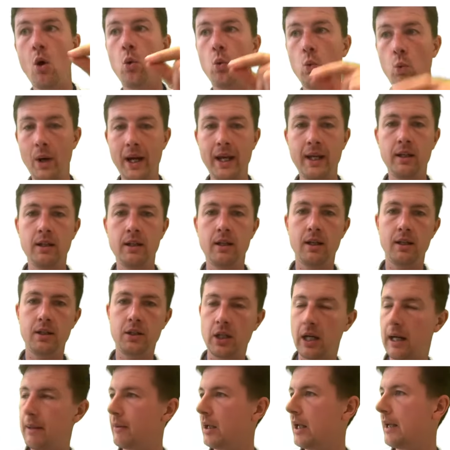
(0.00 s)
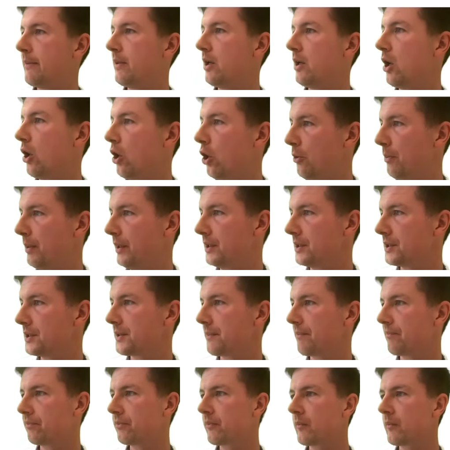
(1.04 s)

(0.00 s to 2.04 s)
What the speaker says: when timeline opens.